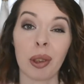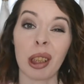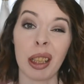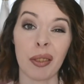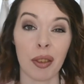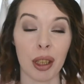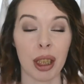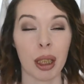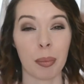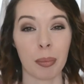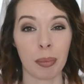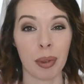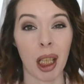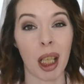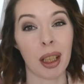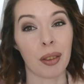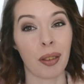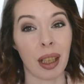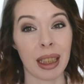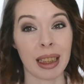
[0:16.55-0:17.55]
will give you some
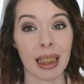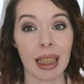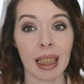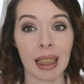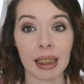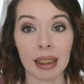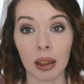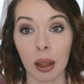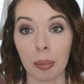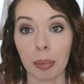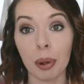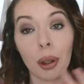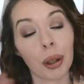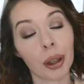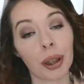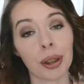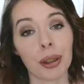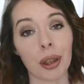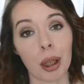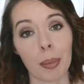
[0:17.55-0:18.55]
kind of idea so I'm not
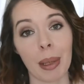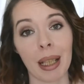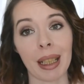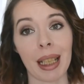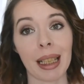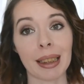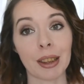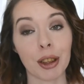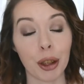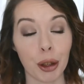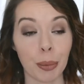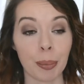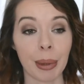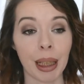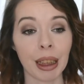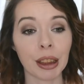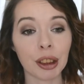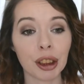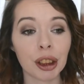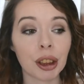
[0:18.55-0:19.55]
going to talk about that too
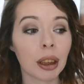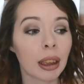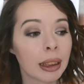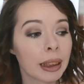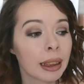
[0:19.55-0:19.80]
much.